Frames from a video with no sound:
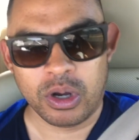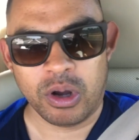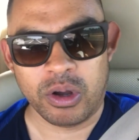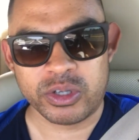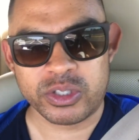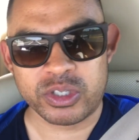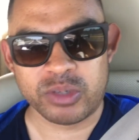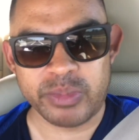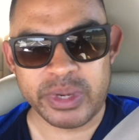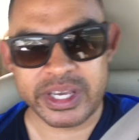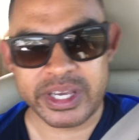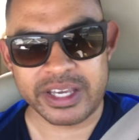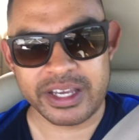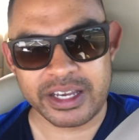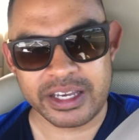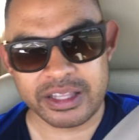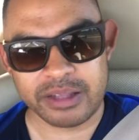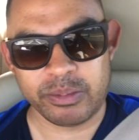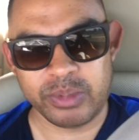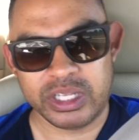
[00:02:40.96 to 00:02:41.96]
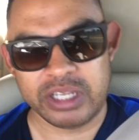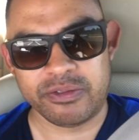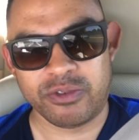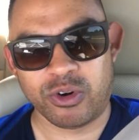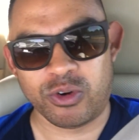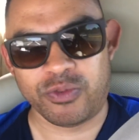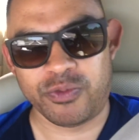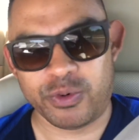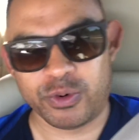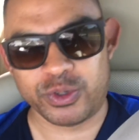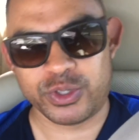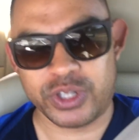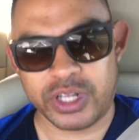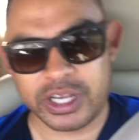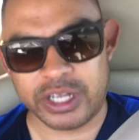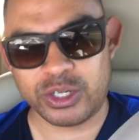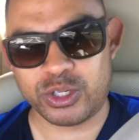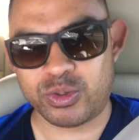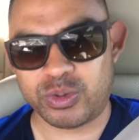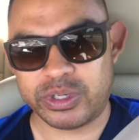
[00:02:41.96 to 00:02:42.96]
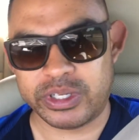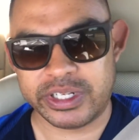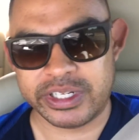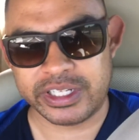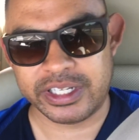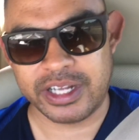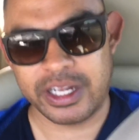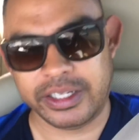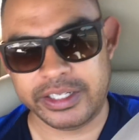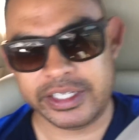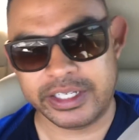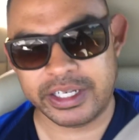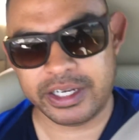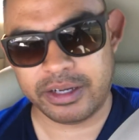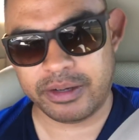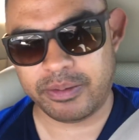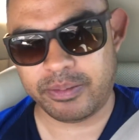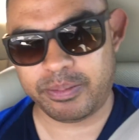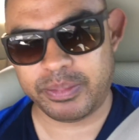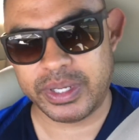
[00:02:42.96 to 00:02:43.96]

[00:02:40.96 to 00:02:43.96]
also making, I believe, her first entry in La Liga,